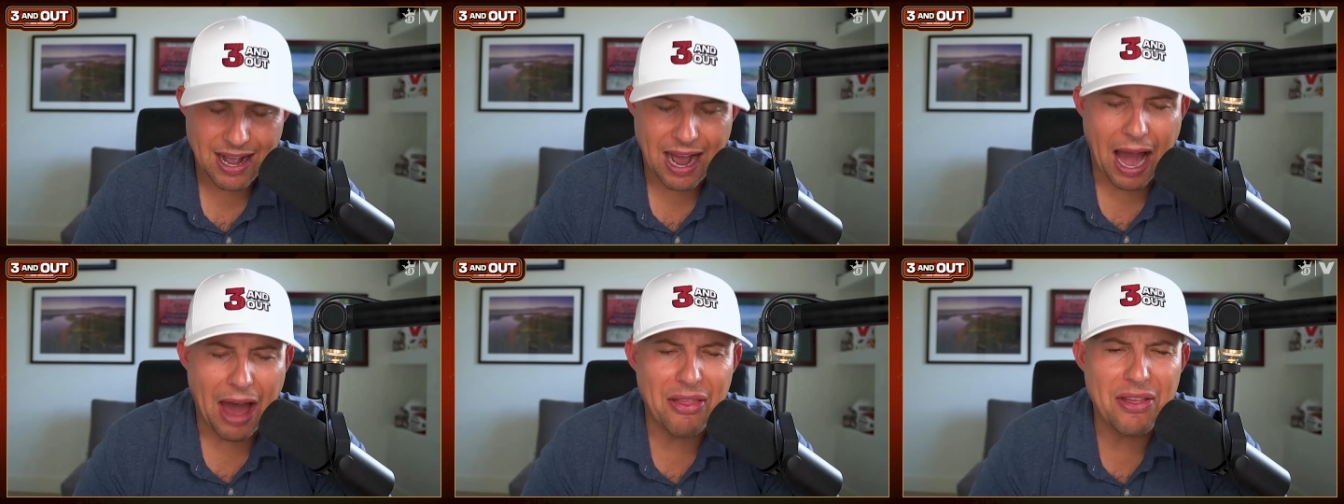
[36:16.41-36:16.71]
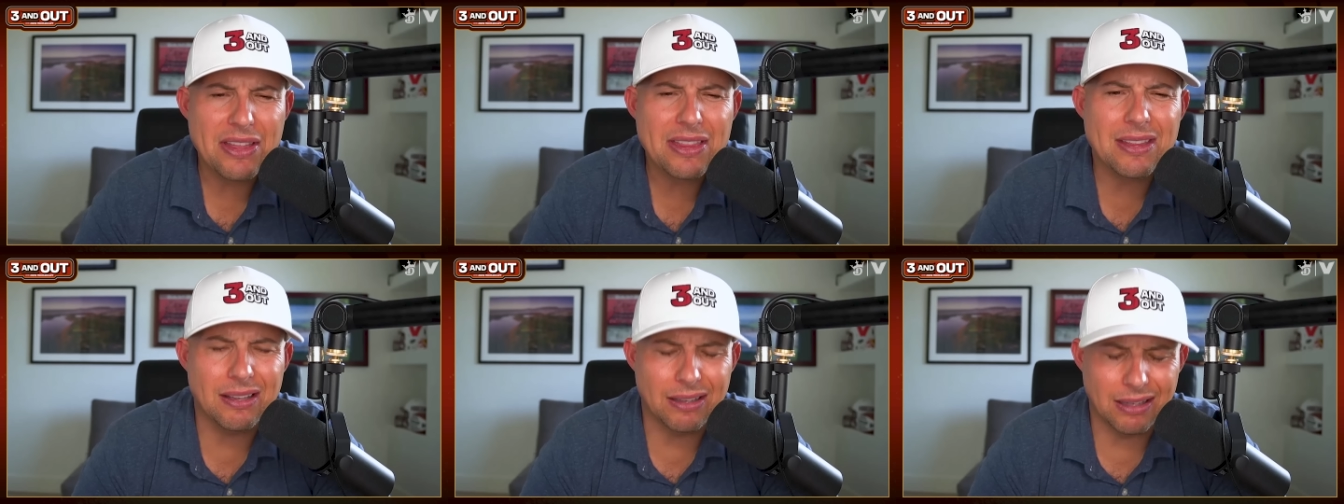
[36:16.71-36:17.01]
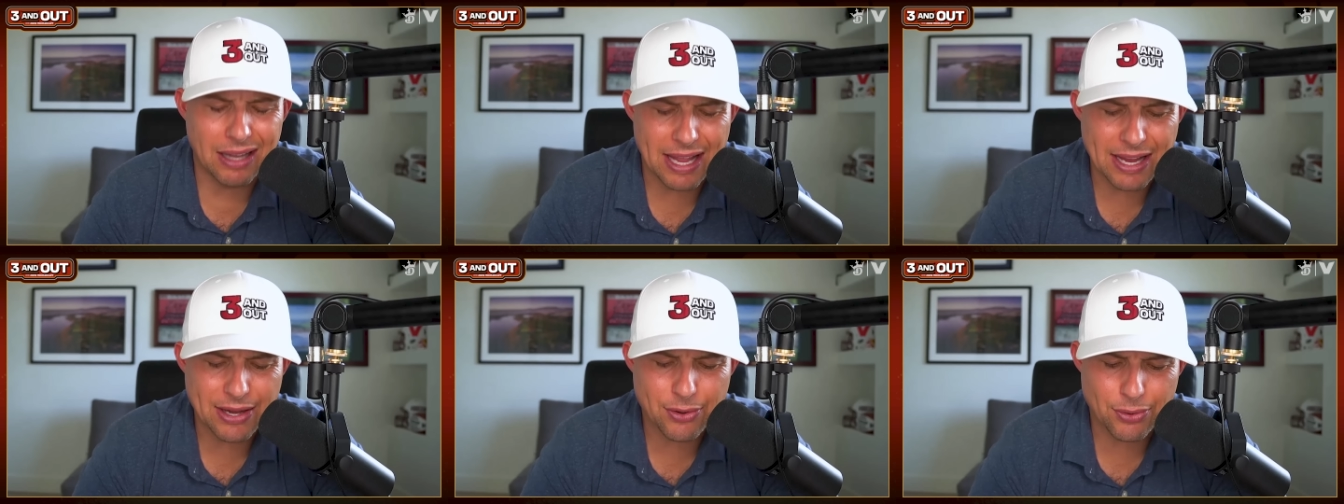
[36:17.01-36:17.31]
I think the
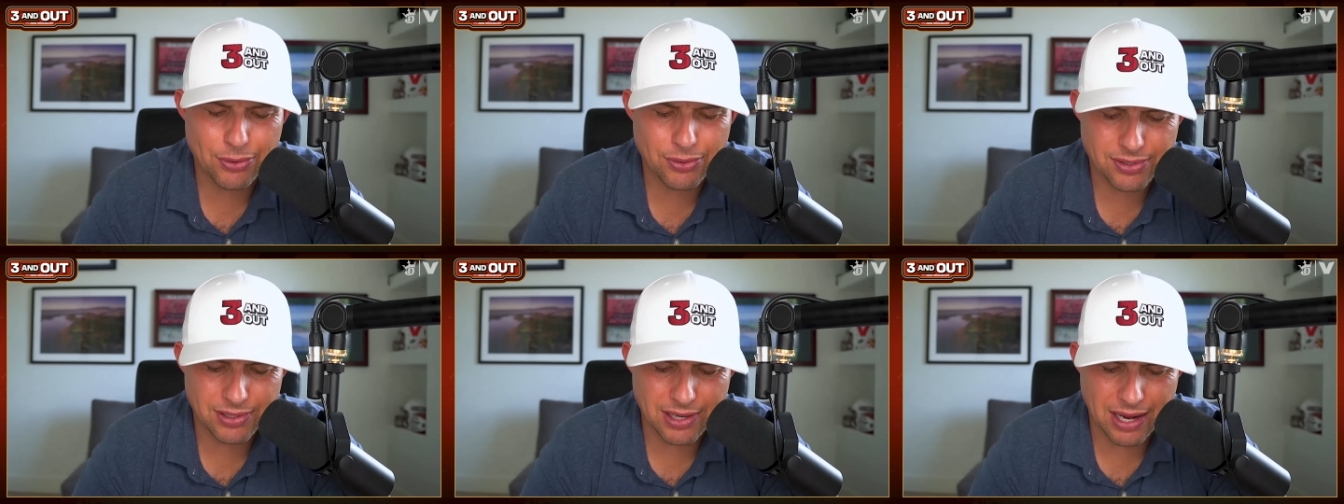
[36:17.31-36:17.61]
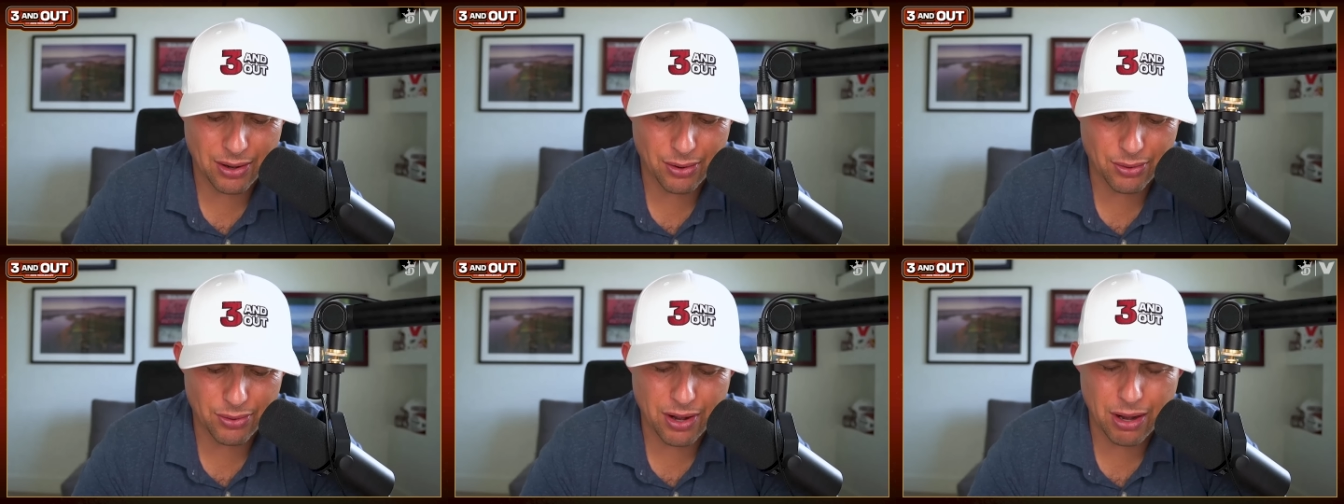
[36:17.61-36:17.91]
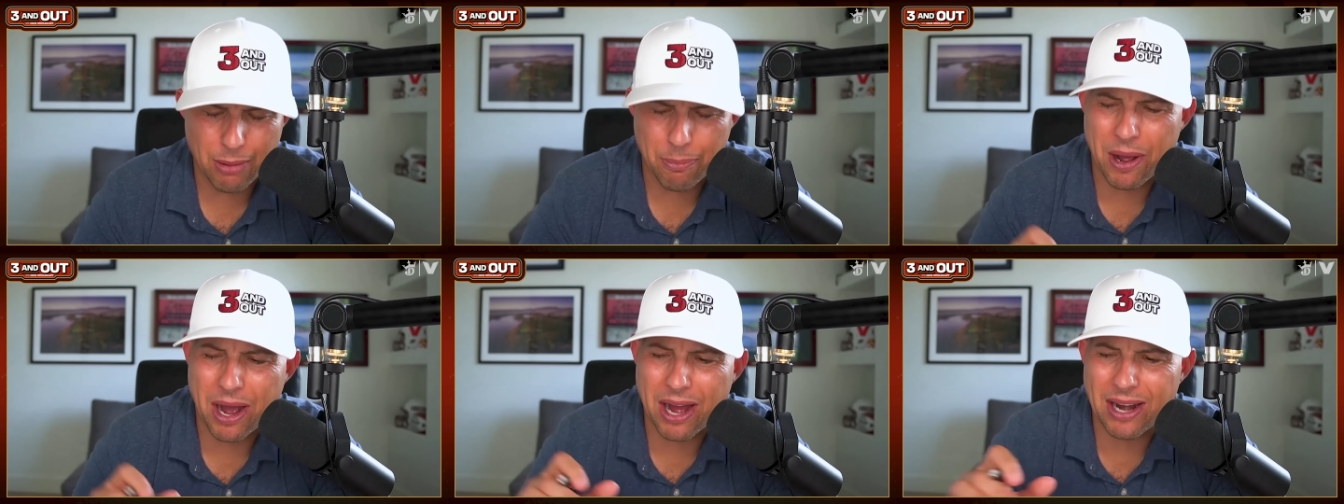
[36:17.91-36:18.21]
Lakers, I heard on
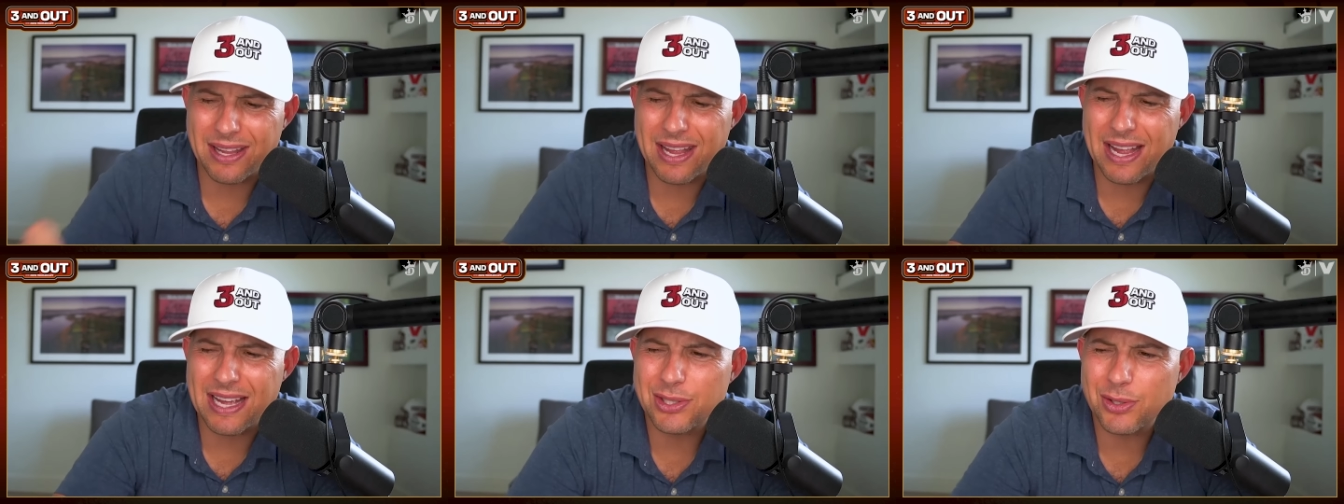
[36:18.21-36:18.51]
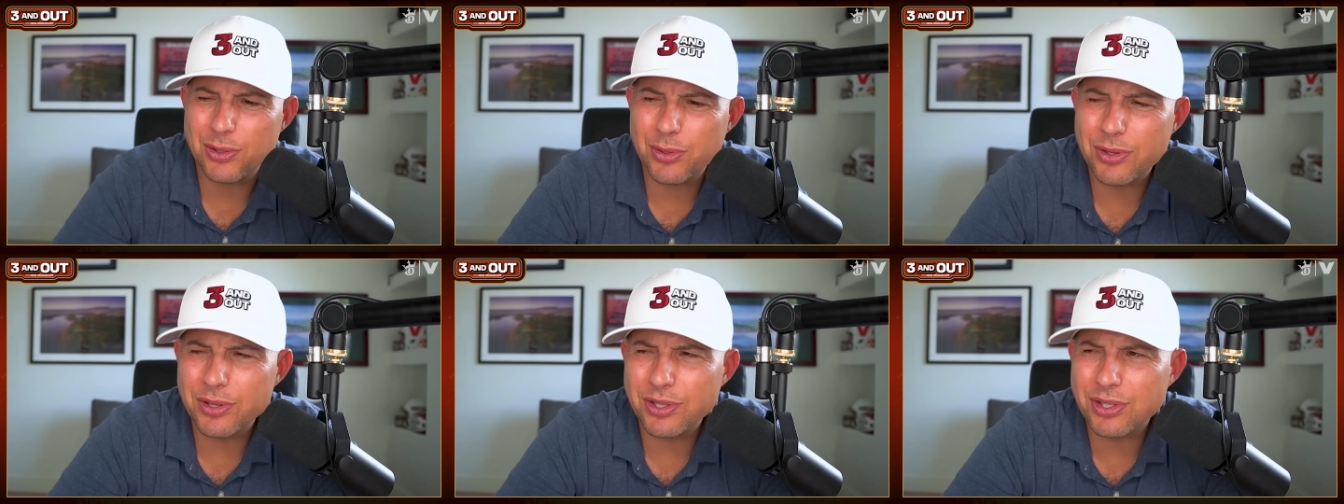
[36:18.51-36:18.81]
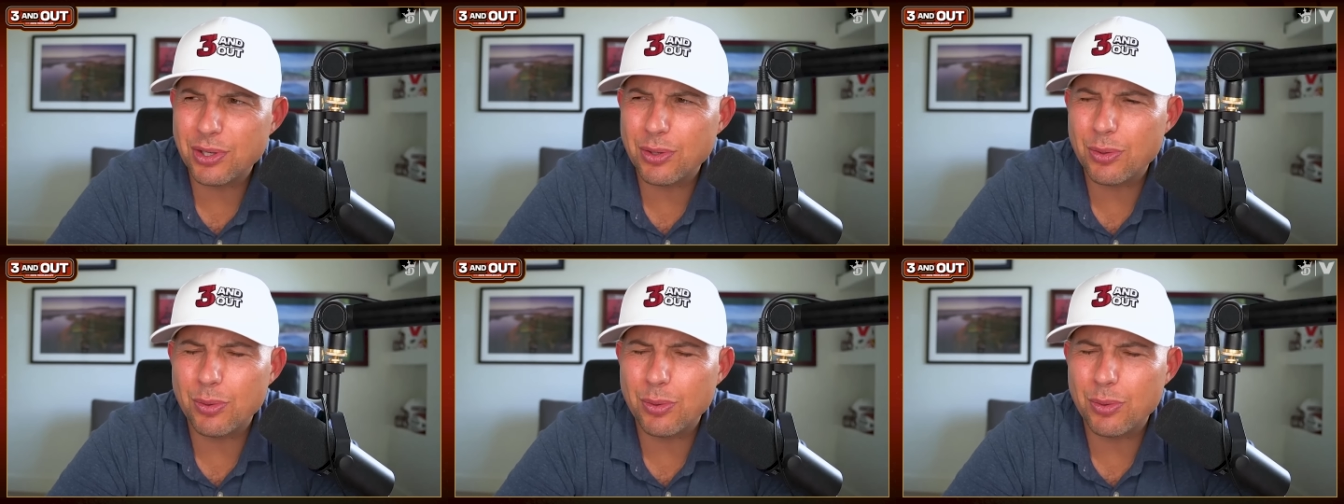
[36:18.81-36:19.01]
a podcast earlier this year,